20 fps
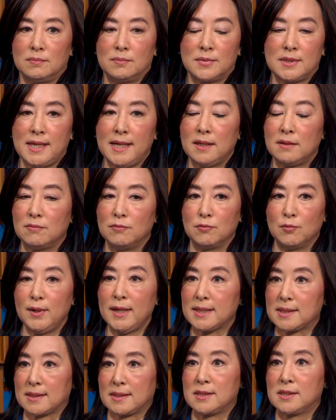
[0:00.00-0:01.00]
take
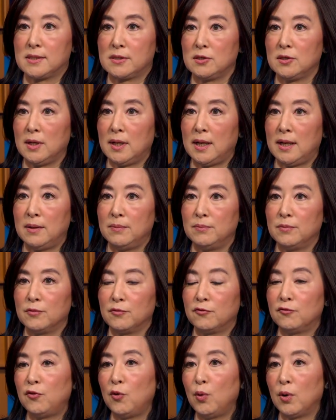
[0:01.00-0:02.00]
risks
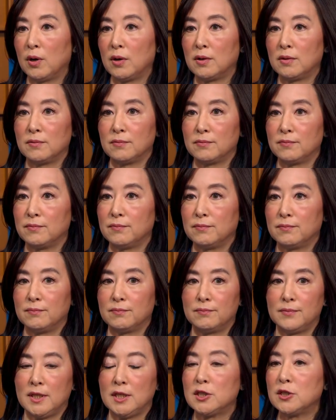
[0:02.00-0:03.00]
for
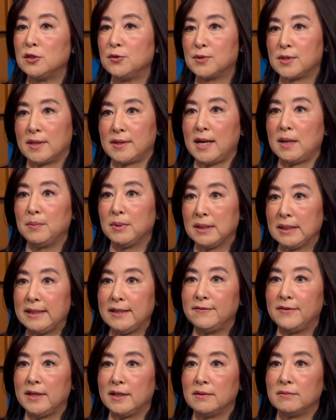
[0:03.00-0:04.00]
issues that they
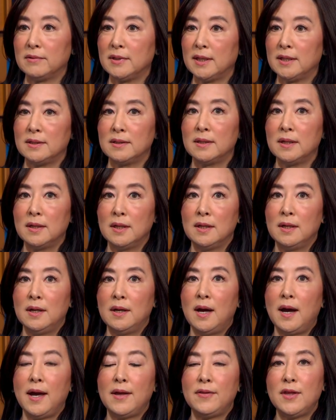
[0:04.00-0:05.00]
believe in, and
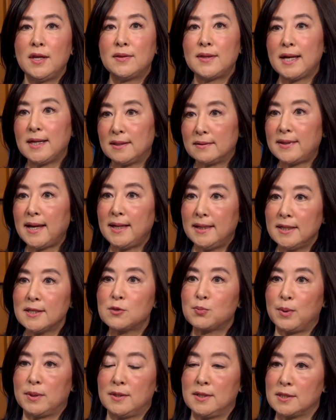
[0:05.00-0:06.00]
I think that that
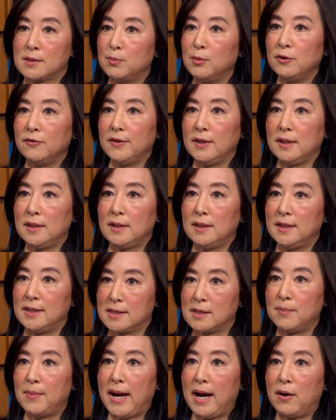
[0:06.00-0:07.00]
is what this movie is
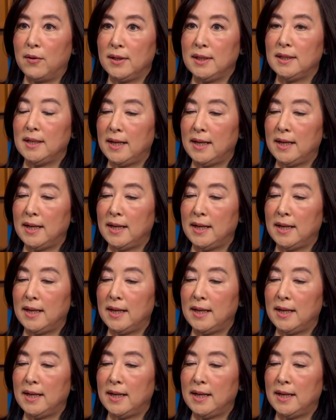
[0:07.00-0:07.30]
about. It